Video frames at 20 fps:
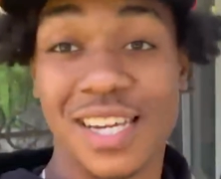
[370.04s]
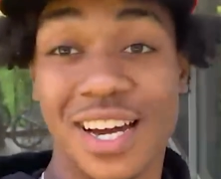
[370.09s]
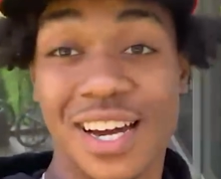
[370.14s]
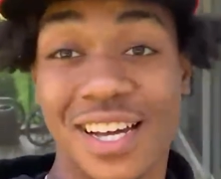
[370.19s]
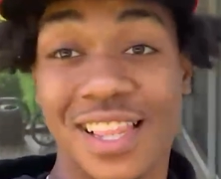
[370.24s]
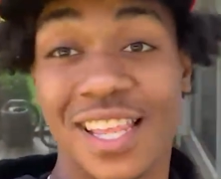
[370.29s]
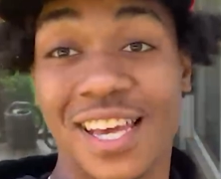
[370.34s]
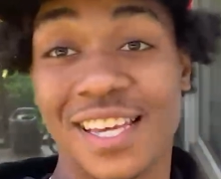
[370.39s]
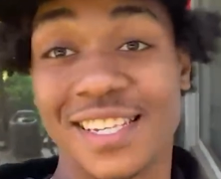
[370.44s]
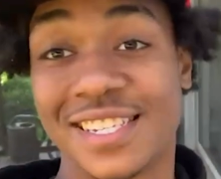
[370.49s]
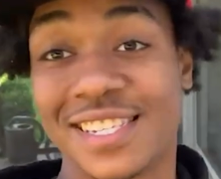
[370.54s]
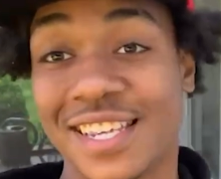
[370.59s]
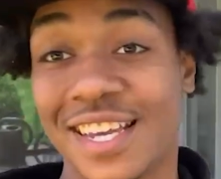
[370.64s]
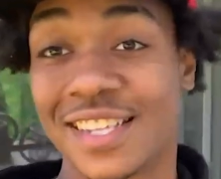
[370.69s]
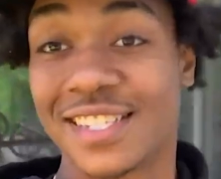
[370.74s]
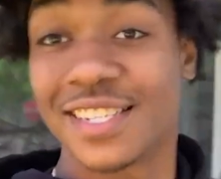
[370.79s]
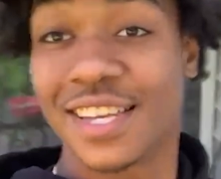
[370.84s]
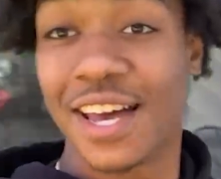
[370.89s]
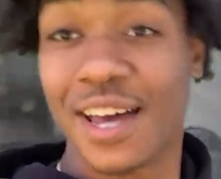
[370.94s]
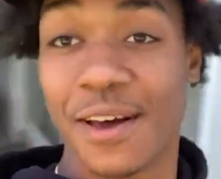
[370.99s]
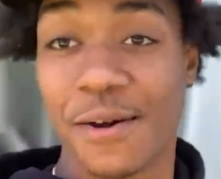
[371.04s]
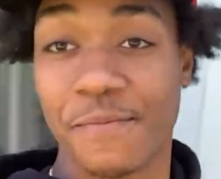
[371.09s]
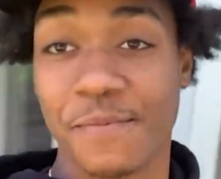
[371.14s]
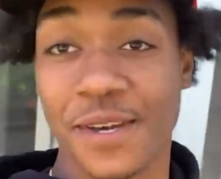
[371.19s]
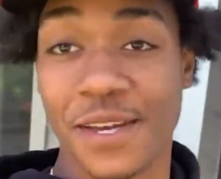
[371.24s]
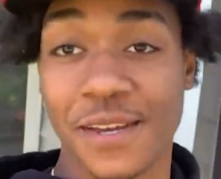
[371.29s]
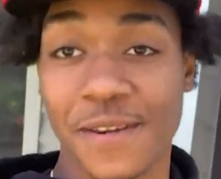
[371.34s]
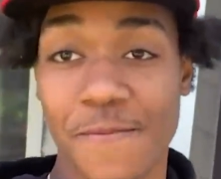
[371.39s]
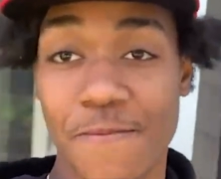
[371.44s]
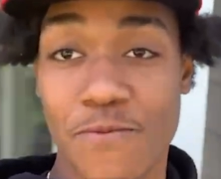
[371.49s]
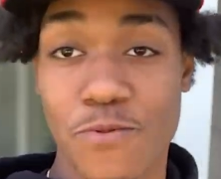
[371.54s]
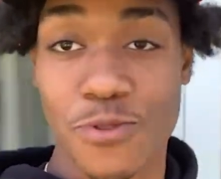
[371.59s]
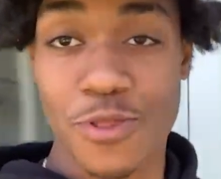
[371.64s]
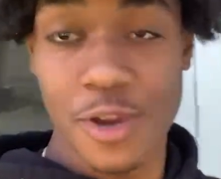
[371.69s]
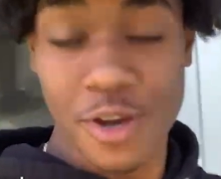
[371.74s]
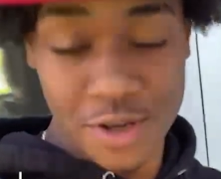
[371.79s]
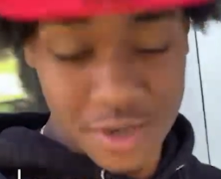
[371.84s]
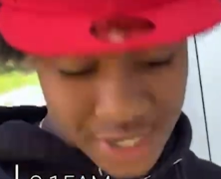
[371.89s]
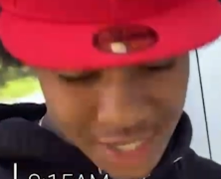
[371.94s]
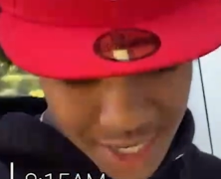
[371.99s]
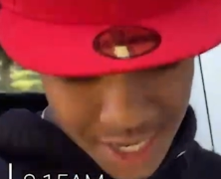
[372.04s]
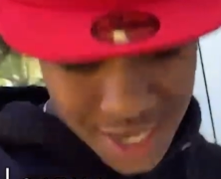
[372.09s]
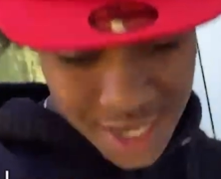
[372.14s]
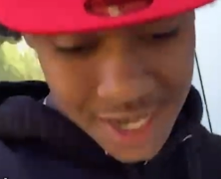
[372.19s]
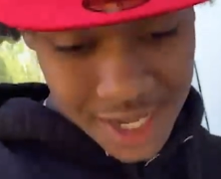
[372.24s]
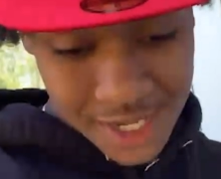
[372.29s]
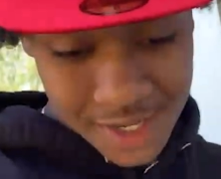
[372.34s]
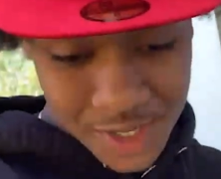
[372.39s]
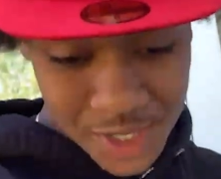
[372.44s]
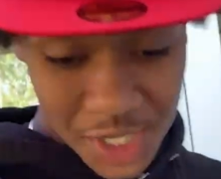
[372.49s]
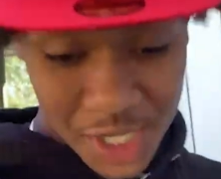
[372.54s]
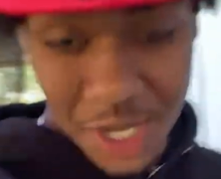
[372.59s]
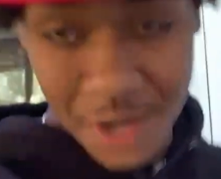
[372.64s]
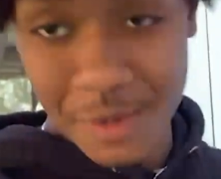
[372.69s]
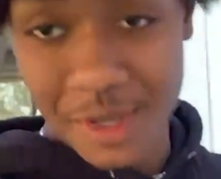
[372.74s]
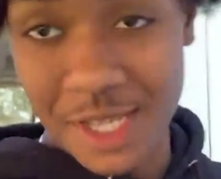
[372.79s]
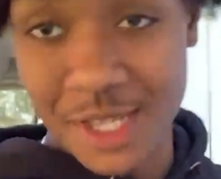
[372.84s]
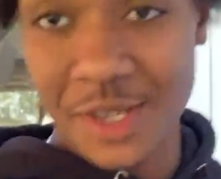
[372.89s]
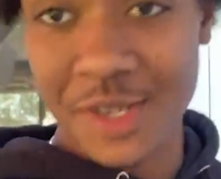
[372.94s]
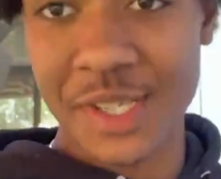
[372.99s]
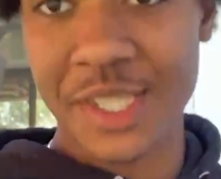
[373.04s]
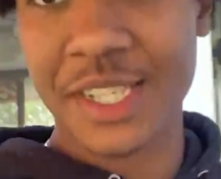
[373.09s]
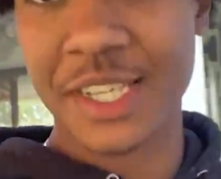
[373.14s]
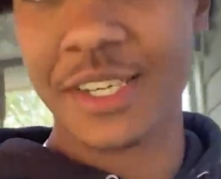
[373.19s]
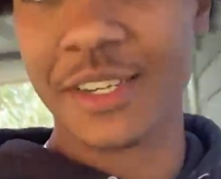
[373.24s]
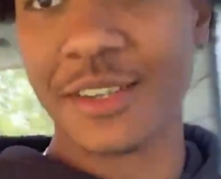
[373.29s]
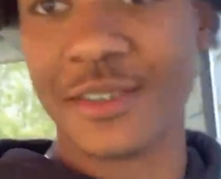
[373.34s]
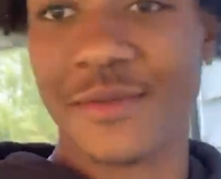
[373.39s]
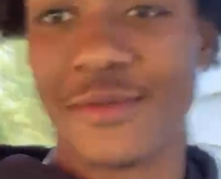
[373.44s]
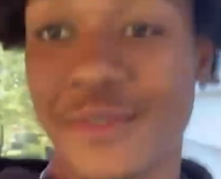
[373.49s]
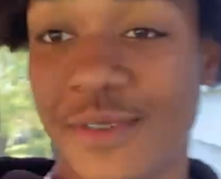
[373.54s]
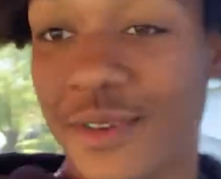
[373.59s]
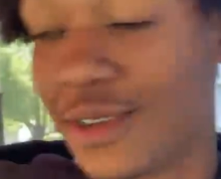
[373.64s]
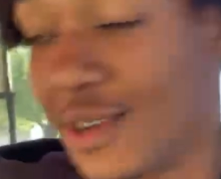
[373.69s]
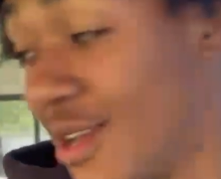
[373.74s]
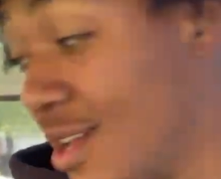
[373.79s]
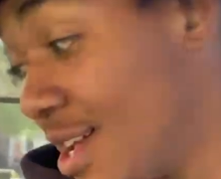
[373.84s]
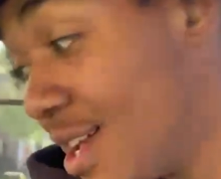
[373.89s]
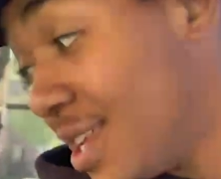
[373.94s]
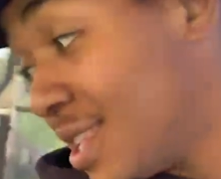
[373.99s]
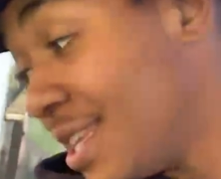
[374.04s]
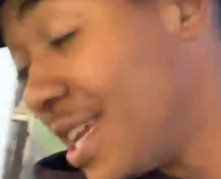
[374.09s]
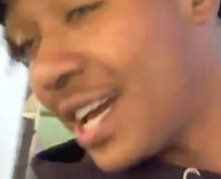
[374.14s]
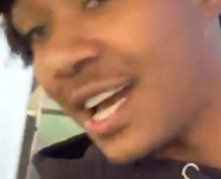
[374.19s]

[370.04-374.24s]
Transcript: our classes outside, man. You know, show y'all my little setup. I think I